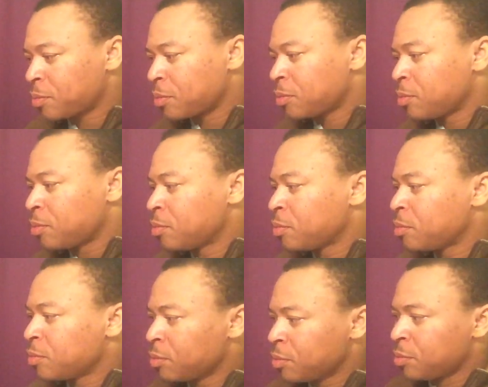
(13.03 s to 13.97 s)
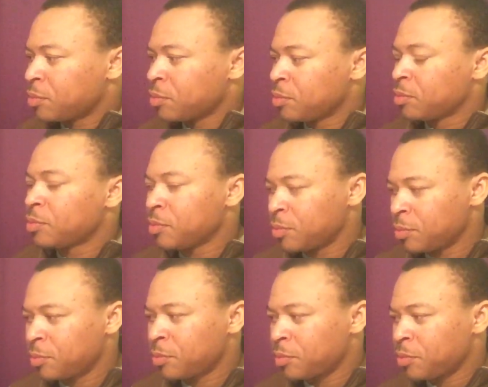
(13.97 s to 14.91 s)

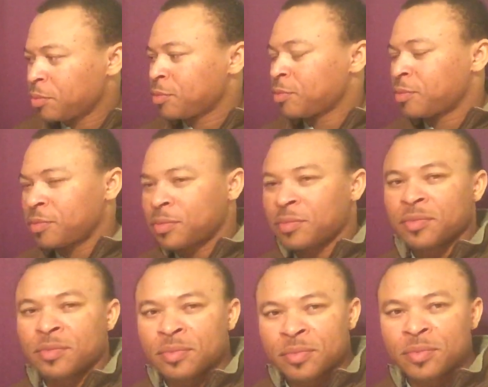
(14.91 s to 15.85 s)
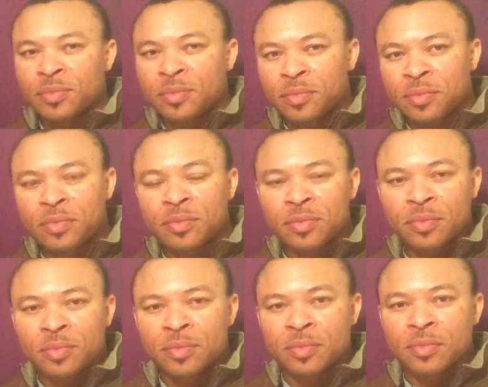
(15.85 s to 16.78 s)

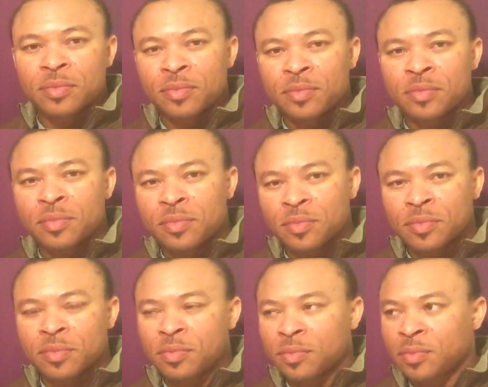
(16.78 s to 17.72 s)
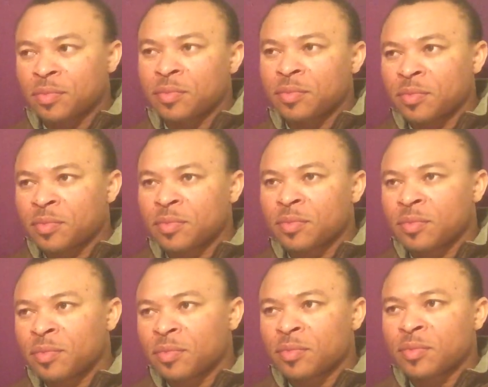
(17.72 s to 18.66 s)

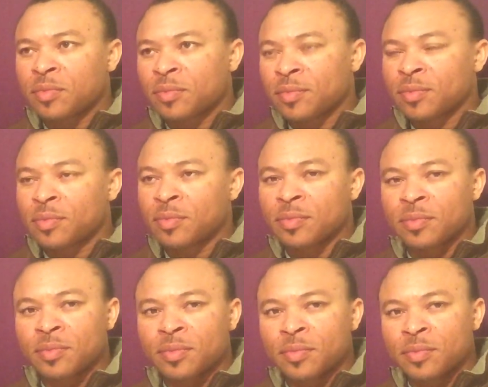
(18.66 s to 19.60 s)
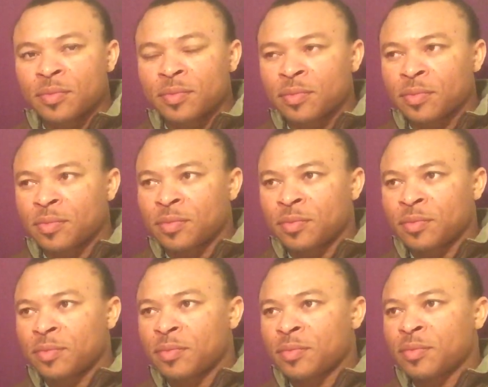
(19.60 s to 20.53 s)

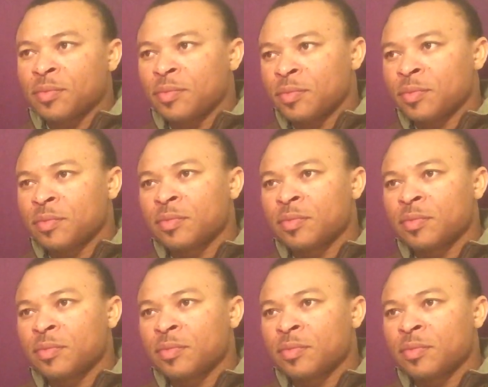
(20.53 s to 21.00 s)
[no speech]